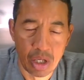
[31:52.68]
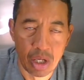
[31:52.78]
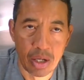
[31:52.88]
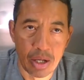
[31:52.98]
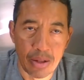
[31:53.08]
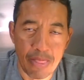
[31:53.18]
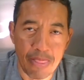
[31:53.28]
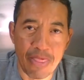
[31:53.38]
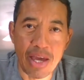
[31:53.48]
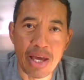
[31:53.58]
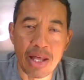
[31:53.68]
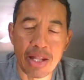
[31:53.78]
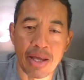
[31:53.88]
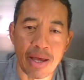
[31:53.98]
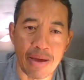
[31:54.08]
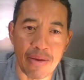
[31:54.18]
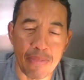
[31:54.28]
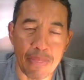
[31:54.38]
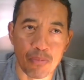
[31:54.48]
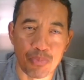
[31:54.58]
Then
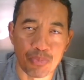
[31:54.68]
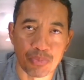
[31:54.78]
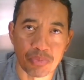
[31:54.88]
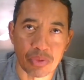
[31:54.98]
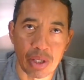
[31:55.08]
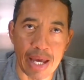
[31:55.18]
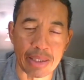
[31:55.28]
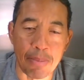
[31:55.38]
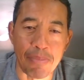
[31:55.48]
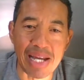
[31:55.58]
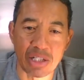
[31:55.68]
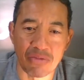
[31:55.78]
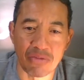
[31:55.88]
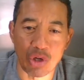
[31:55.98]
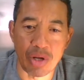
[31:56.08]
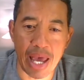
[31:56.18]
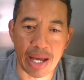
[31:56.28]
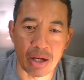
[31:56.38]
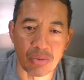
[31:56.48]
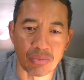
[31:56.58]
at the base of your neck,
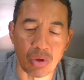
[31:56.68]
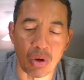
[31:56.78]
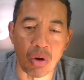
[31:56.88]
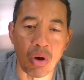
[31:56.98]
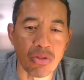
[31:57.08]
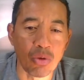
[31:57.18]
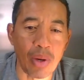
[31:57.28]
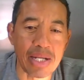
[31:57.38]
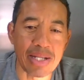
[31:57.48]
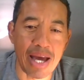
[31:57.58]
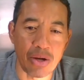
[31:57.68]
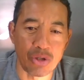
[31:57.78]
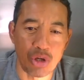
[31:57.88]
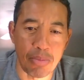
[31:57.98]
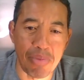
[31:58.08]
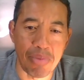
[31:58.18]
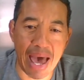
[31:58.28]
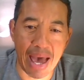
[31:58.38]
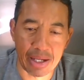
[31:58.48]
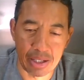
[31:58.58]
all the way down your back,
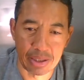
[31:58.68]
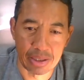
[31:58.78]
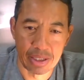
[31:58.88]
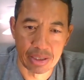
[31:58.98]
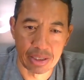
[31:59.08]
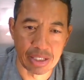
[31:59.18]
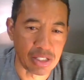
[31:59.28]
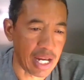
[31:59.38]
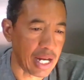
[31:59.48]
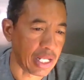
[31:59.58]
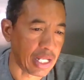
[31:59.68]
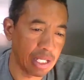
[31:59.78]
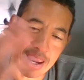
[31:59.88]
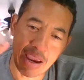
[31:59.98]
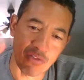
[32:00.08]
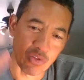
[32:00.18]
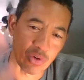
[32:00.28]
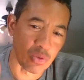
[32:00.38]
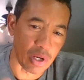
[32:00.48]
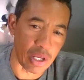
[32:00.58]
containing every
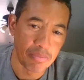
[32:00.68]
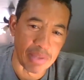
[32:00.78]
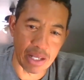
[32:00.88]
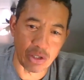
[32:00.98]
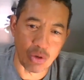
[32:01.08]
rib that you have,